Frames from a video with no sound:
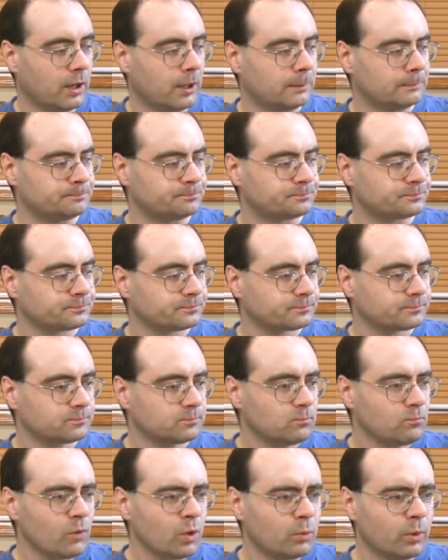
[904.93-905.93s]
Um,
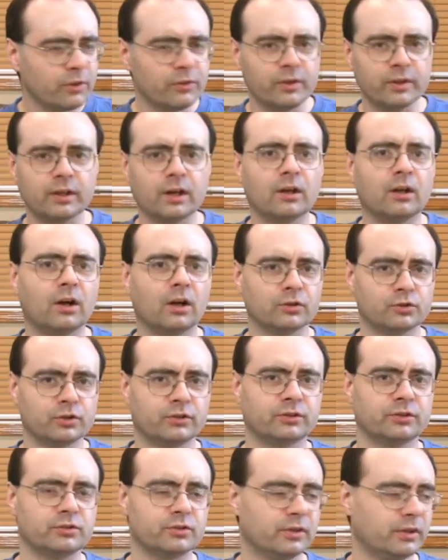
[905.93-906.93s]
one thing I'll, I'll
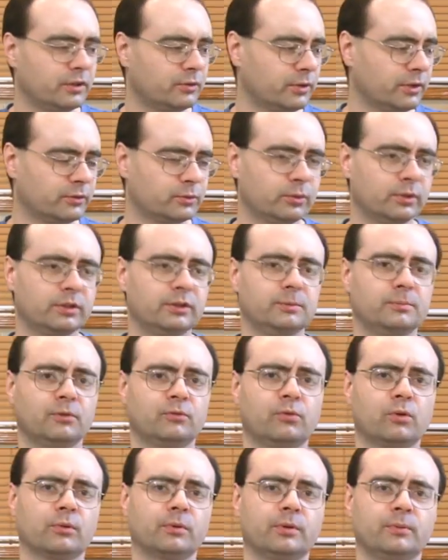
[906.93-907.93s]
just address quickly
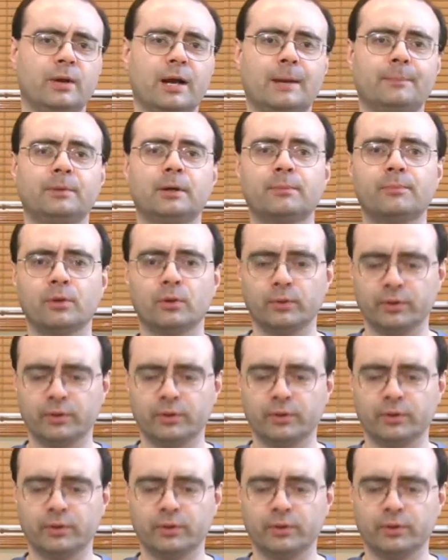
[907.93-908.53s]
before we wrap up,